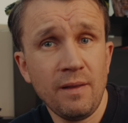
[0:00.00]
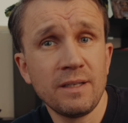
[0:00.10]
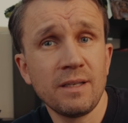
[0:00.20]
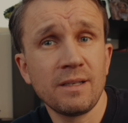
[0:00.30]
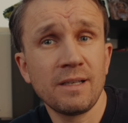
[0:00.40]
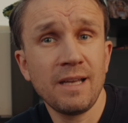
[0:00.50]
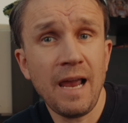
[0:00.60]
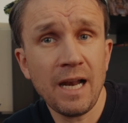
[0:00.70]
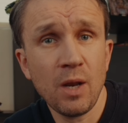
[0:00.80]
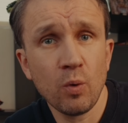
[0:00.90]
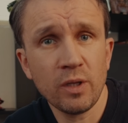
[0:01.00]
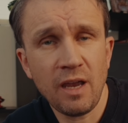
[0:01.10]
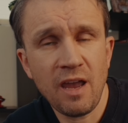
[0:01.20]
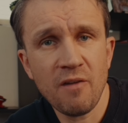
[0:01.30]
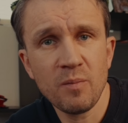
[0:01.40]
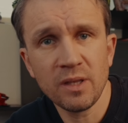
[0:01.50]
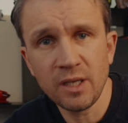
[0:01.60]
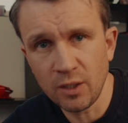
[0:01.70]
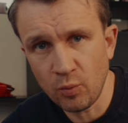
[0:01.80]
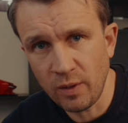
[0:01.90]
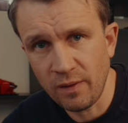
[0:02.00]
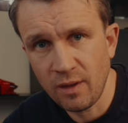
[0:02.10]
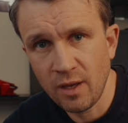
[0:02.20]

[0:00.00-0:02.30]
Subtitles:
This is exactly what I have been dealing with.